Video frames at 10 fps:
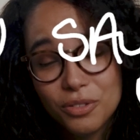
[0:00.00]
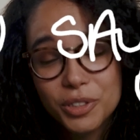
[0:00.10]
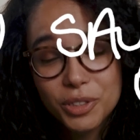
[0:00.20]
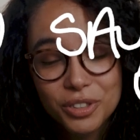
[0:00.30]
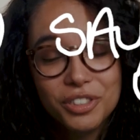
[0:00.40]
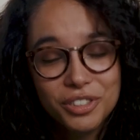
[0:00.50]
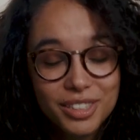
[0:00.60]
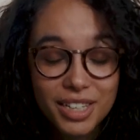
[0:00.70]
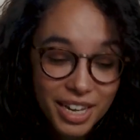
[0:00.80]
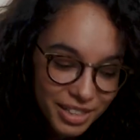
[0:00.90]
You eventually
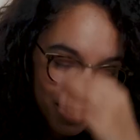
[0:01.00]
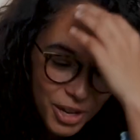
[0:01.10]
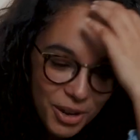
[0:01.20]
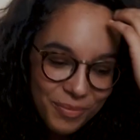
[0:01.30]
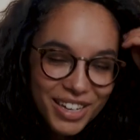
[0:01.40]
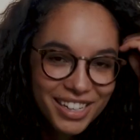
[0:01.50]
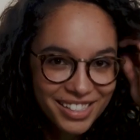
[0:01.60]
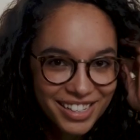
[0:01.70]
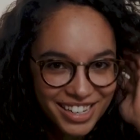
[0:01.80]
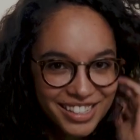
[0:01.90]
just say yes. So I
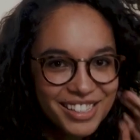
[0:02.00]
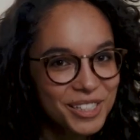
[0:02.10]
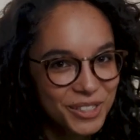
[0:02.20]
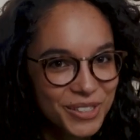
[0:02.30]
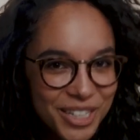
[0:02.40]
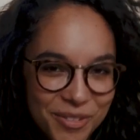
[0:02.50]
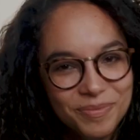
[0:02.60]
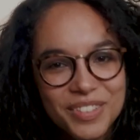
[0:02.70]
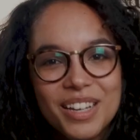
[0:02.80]
said yes, and here I am.